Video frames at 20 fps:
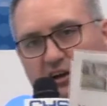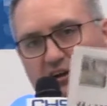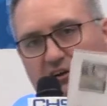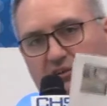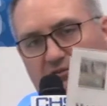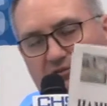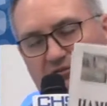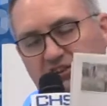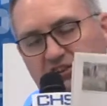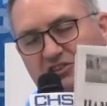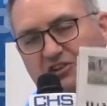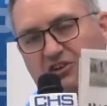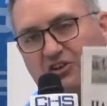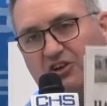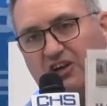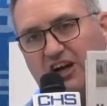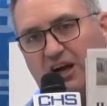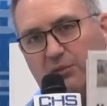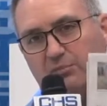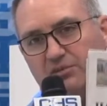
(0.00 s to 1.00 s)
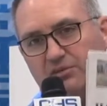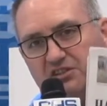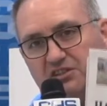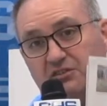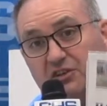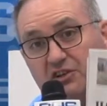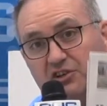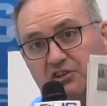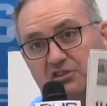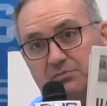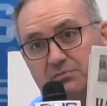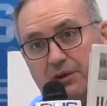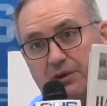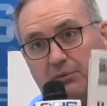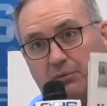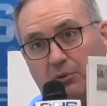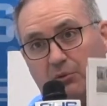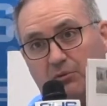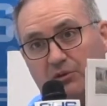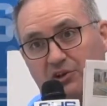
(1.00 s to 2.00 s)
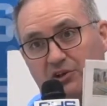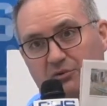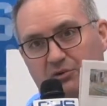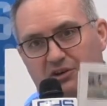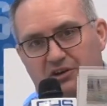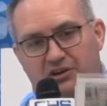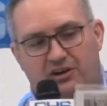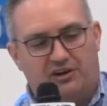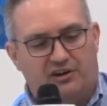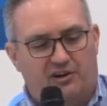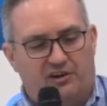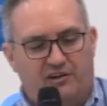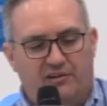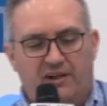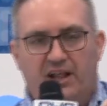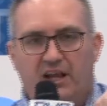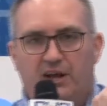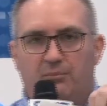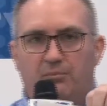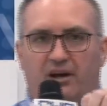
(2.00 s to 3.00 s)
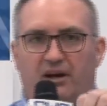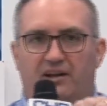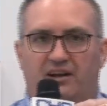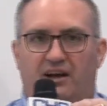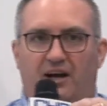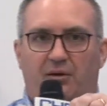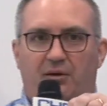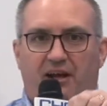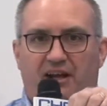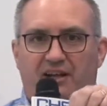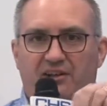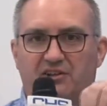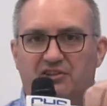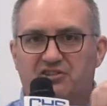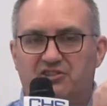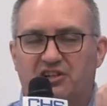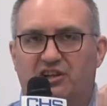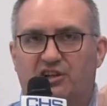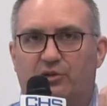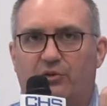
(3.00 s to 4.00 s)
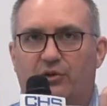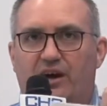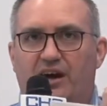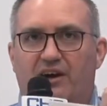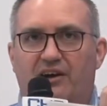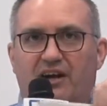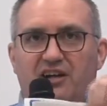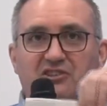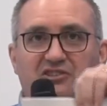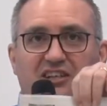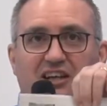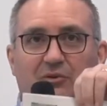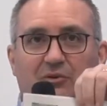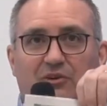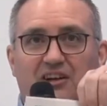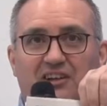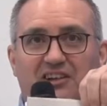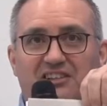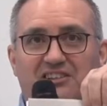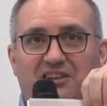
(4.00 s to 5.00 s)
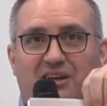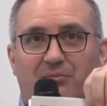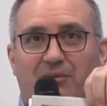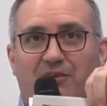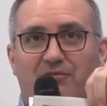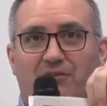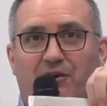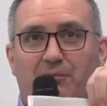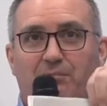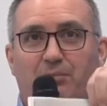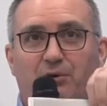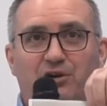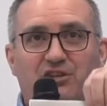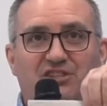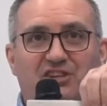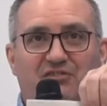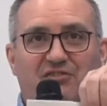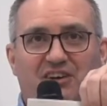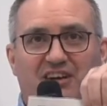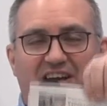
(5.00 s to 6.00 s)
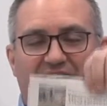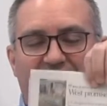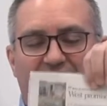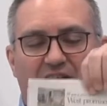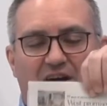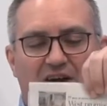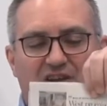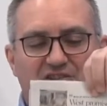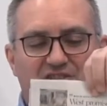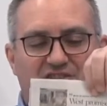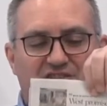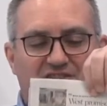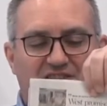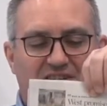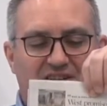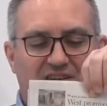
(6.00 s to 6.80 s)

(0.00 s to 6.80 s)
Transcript: physical copies of a newspaper when you were younger. But and they're still around. I used to get one of these on my front porch every day, and now I just,